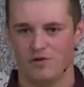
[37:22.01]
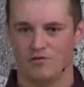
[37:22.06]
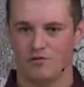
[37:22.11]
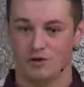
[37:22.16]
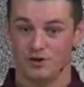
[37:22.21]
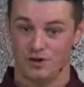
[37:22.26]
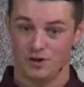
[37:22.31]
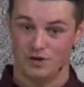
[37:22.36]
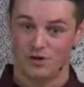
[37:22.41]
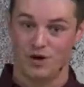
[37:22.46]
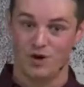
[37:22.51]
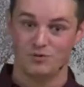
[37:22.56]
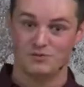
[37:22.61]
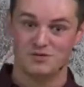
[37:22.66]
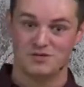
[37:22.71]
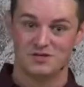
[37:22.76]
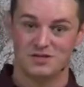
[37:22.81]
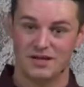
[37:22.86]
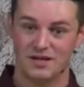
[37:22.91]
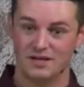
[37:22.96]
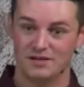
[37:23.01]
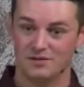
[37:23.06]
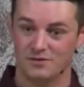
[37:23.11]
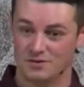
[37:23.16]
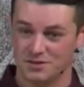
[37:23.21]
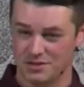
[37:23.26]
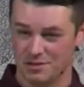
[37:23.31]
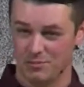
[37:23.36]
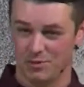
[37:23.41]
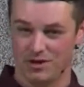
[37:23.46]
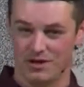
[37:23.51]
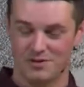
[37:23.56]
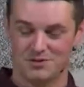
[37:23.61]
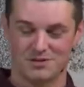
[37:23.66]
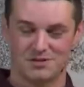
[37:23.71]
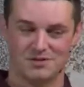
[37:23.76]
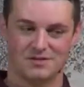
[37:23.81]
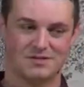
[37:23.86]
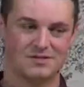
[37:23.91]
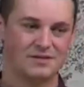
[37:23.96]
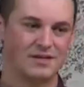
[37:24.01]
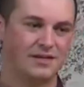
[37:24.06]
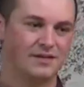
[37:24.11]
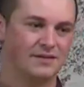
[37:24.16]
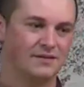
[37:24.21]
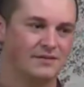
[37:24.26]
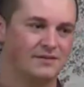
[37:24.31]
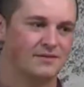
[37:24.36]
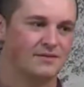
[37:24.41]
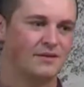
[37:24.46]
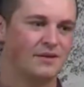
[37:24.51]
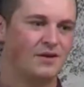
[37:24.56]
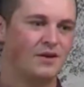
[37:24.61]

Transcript: over your own sin or someone else's sin?